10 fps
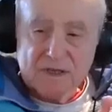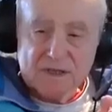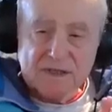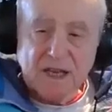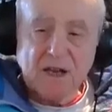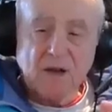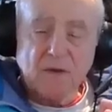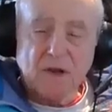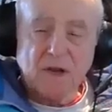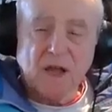Sitting on
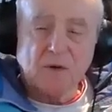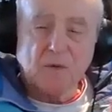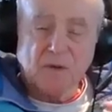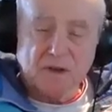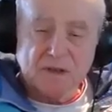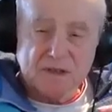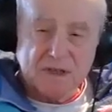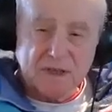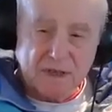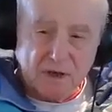the cloud with
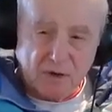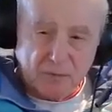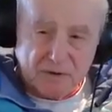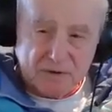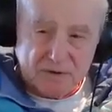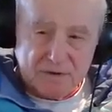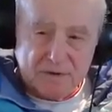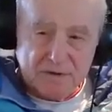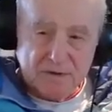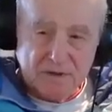unseen therapists.
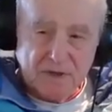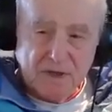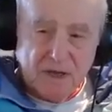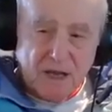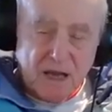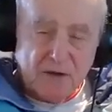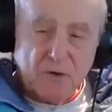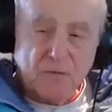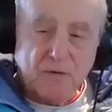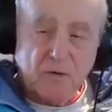And
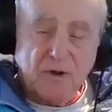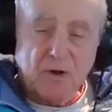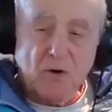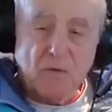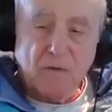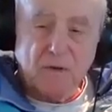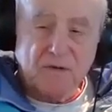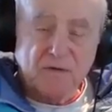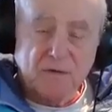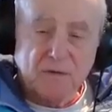you're floating over this